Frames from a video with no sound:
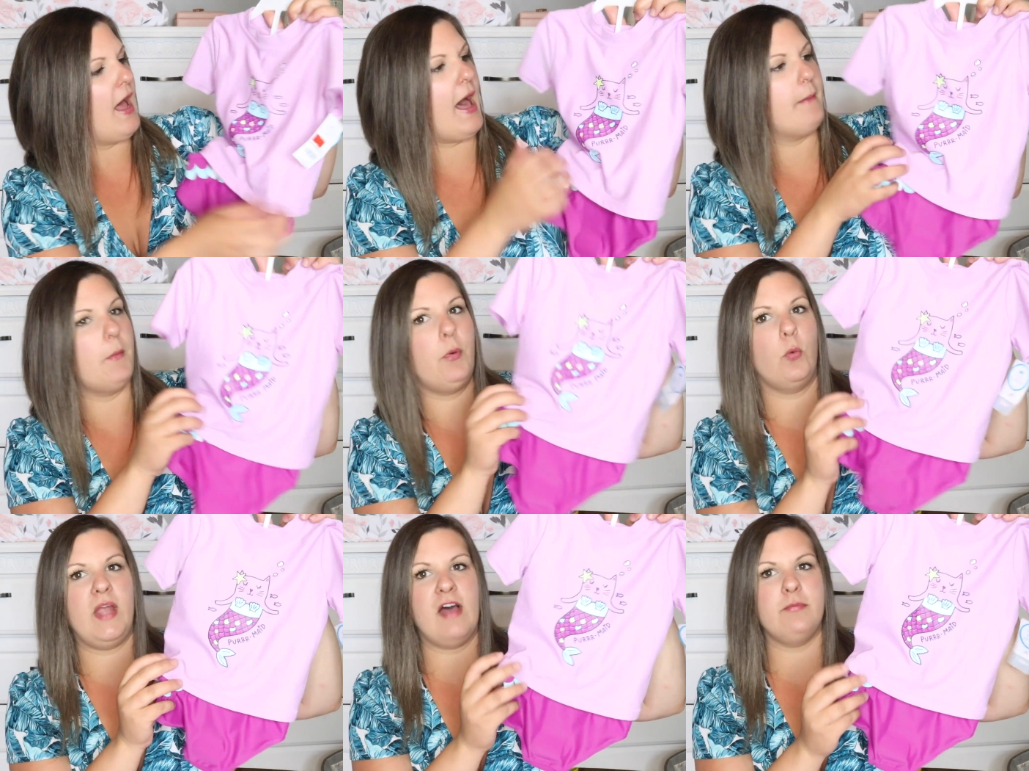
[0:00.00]

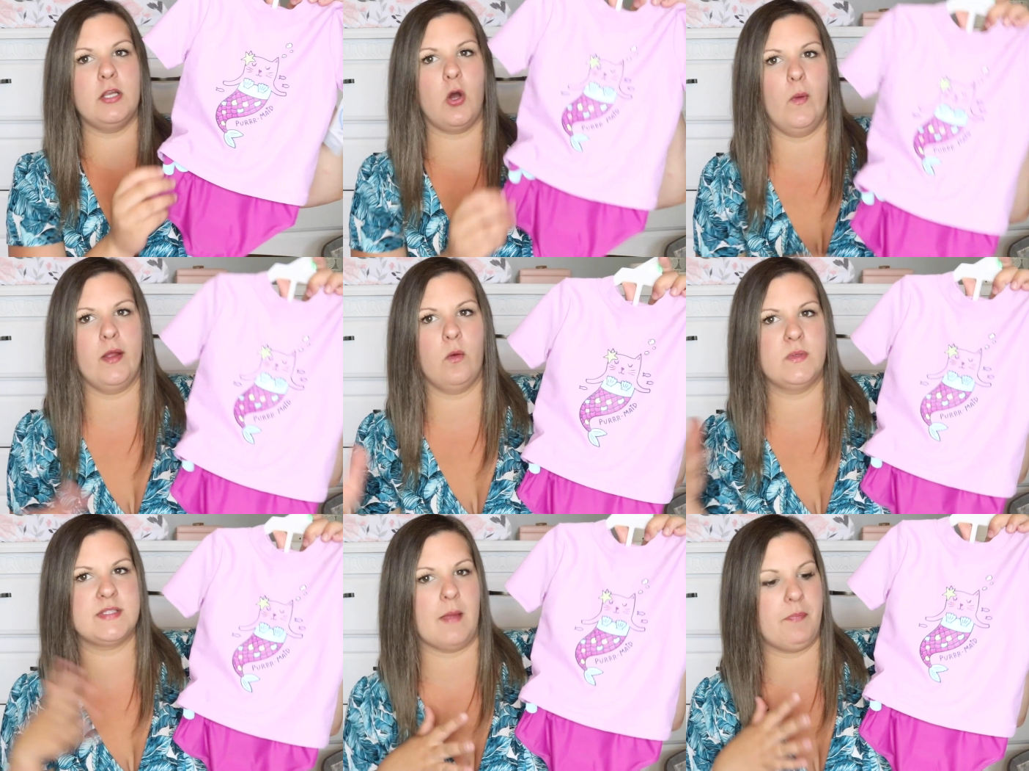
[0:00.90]
but we have been going
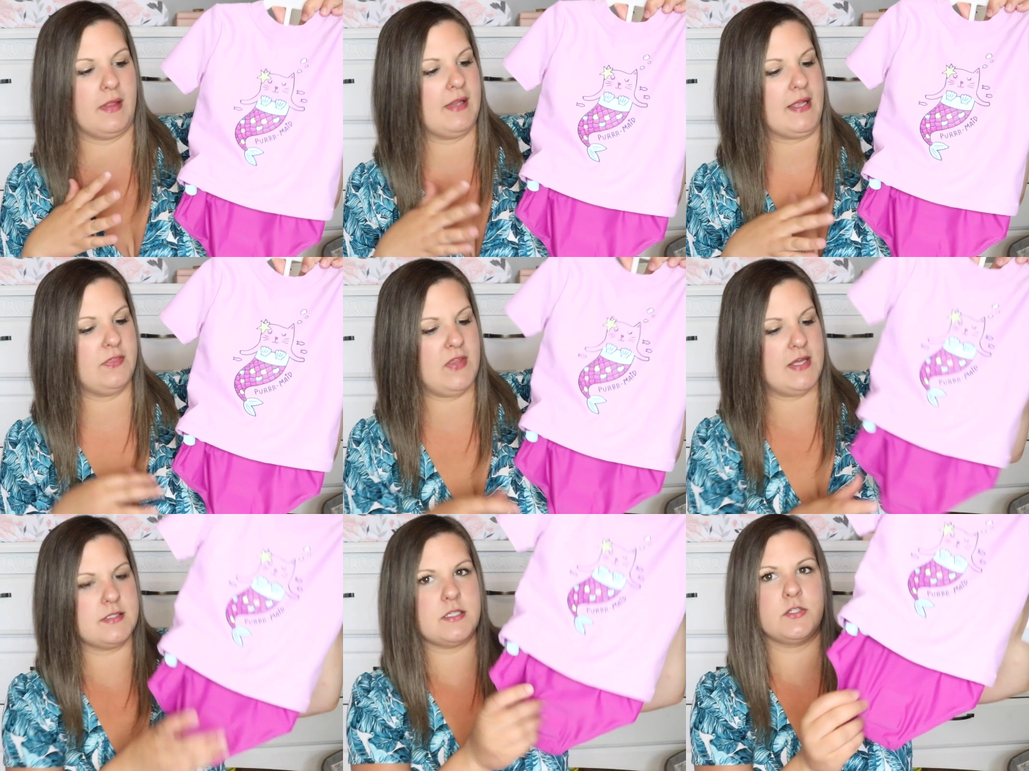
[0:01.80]
with something like
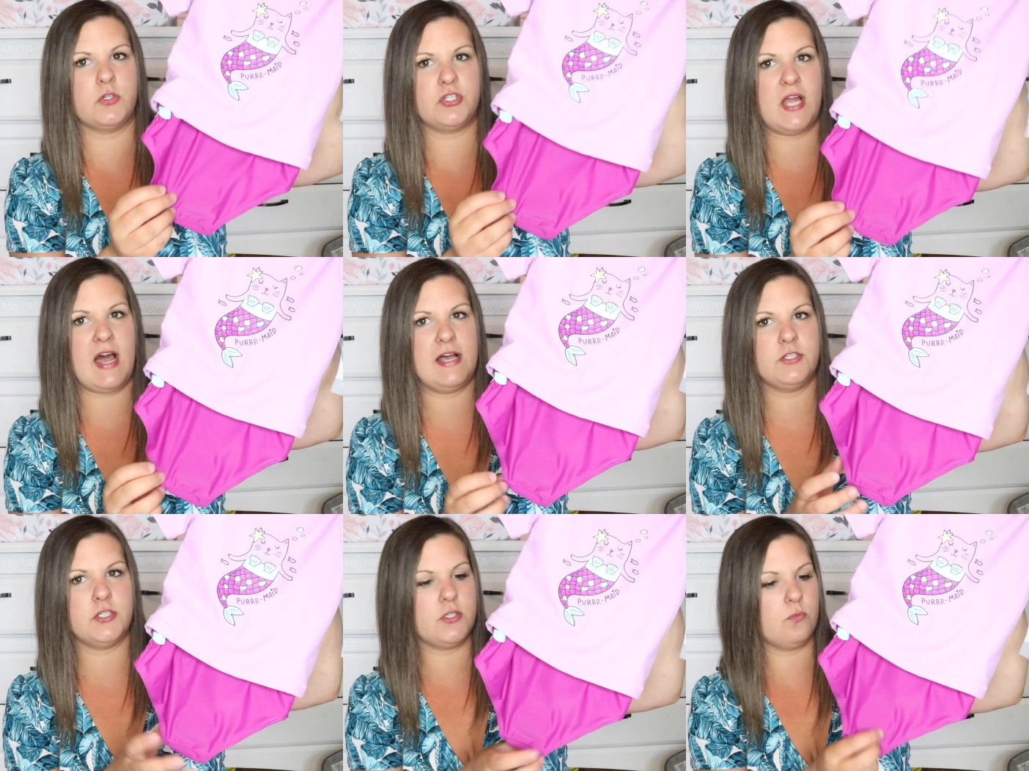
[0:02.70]
this. So she
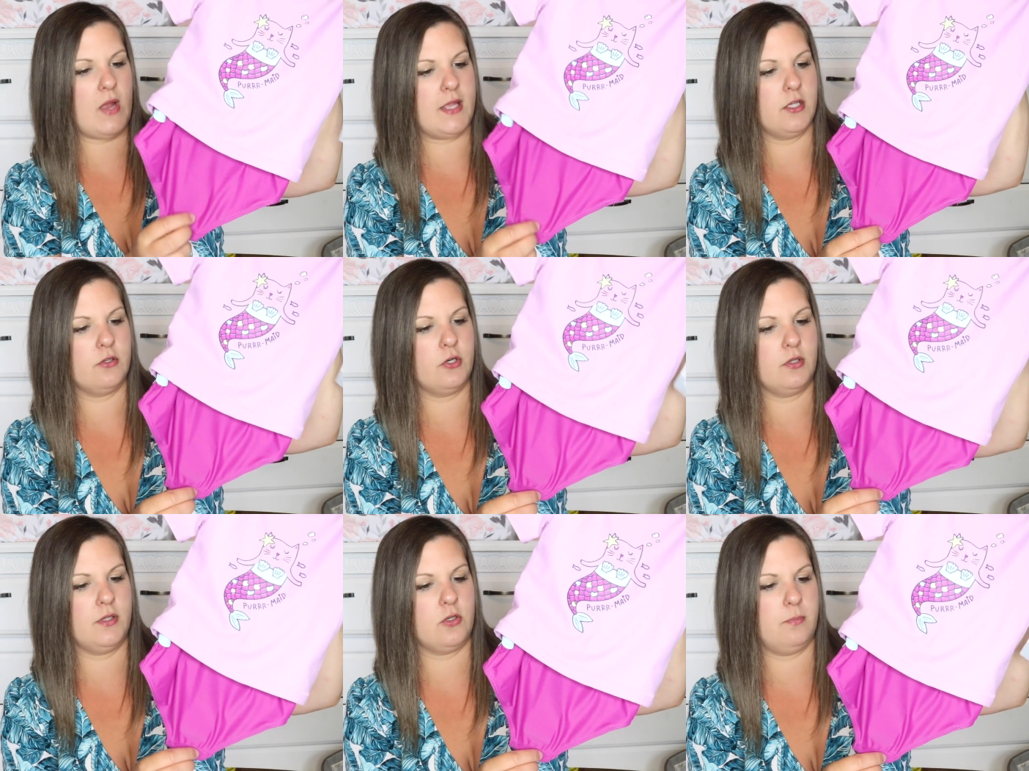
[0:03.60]
has just a
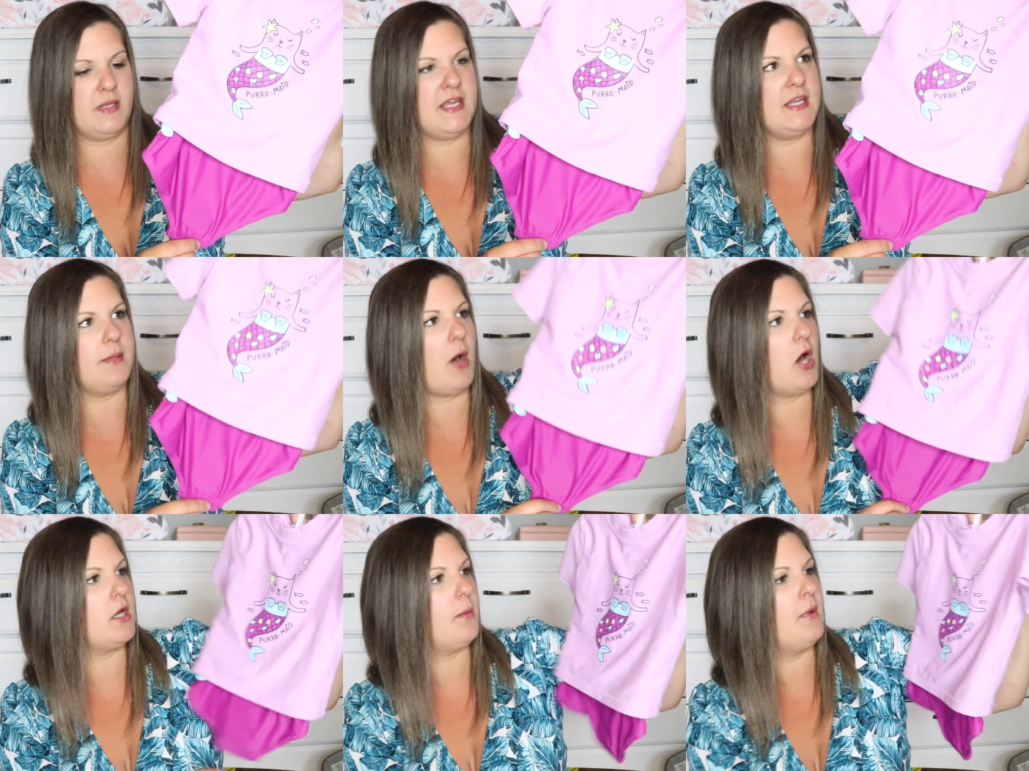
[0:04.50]
regular little bikini
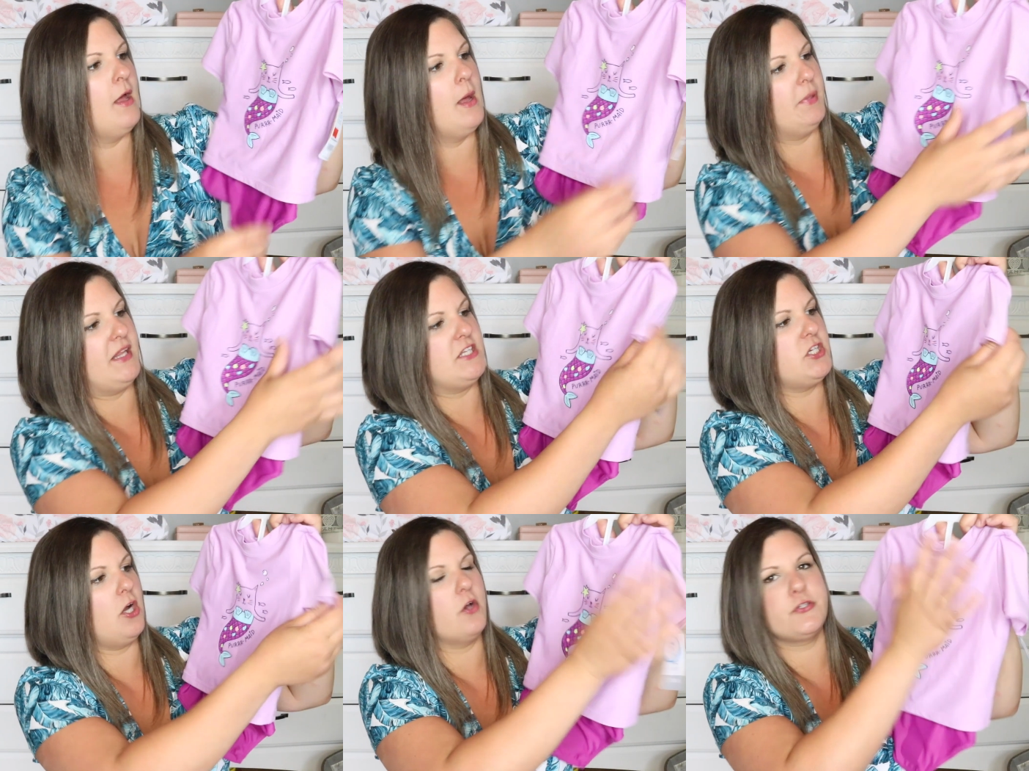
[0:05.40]
bottom, but then
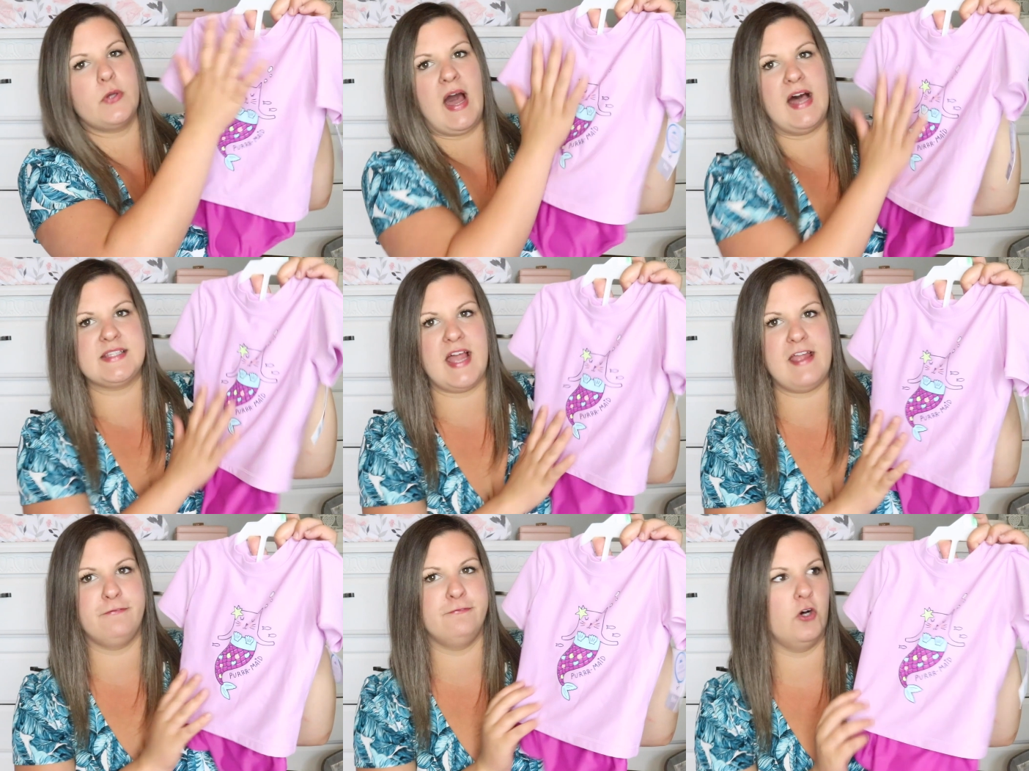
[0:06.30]
she also has
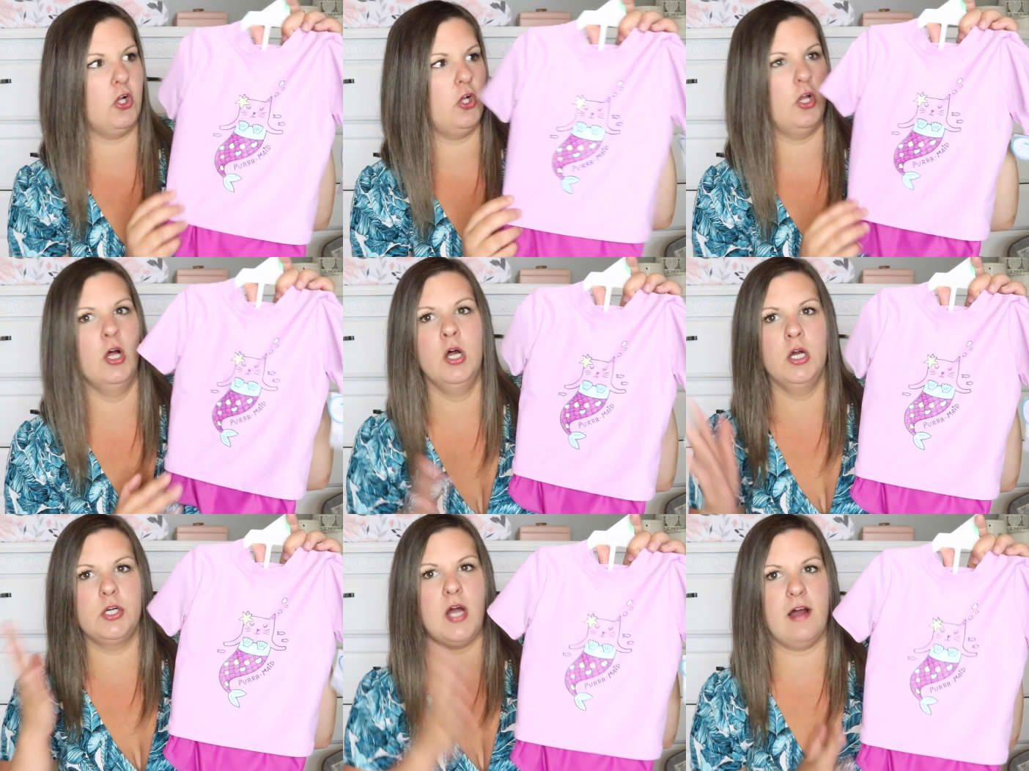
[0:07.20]
a full
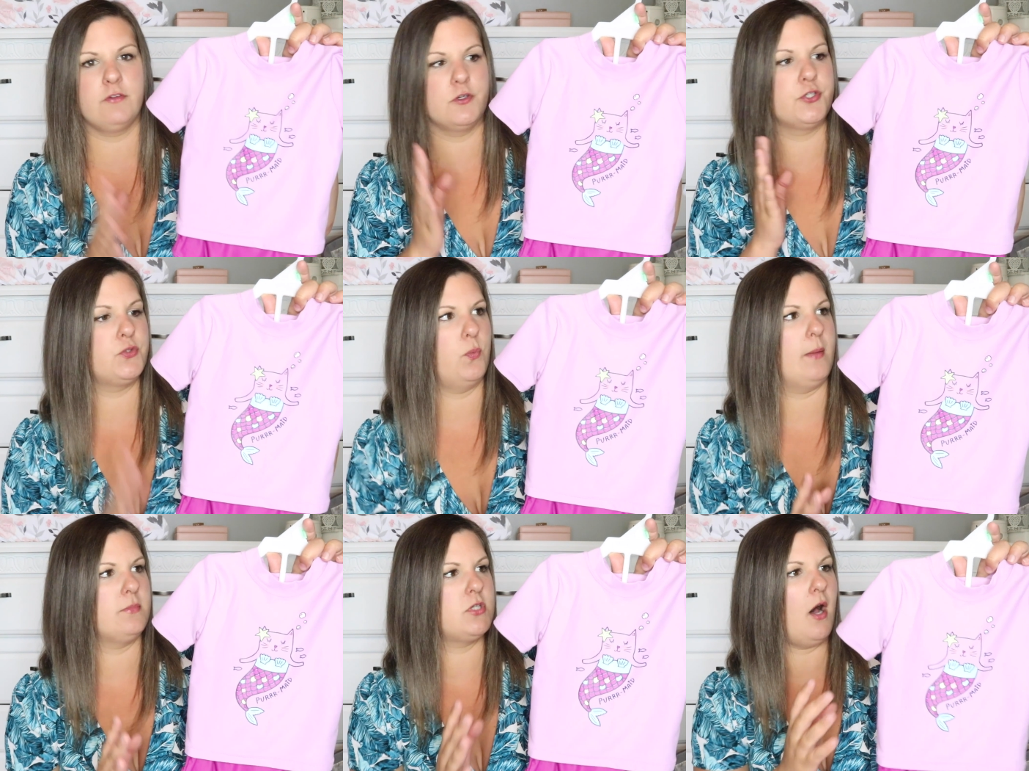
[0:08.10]
cover
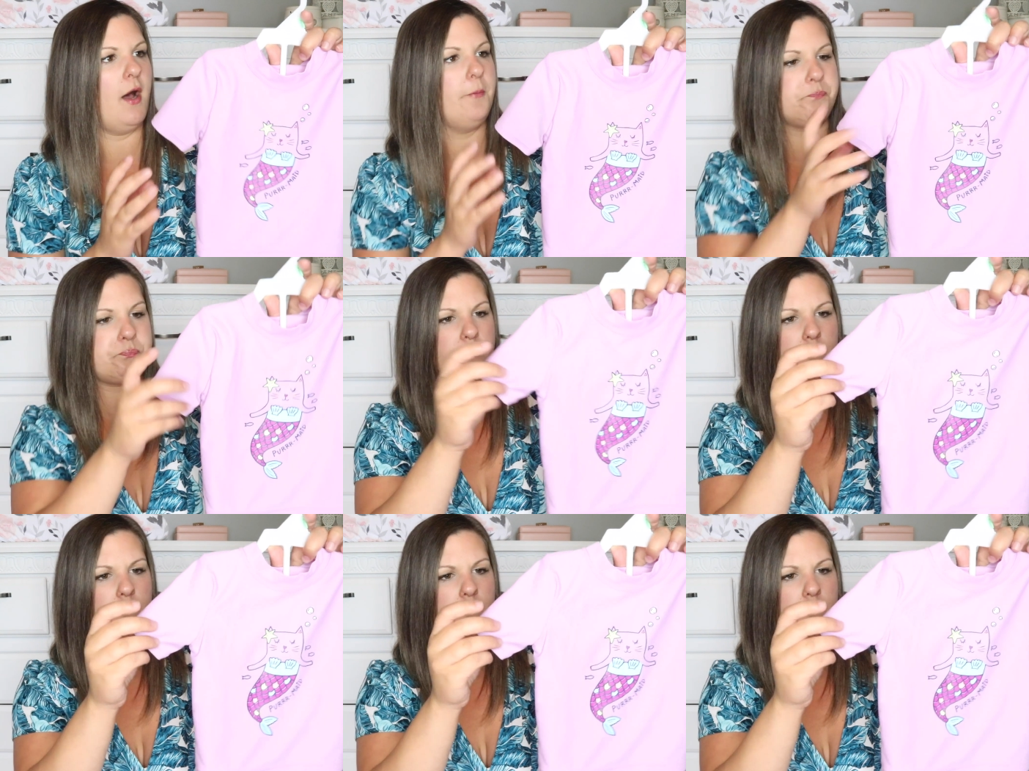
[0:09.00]
swim top,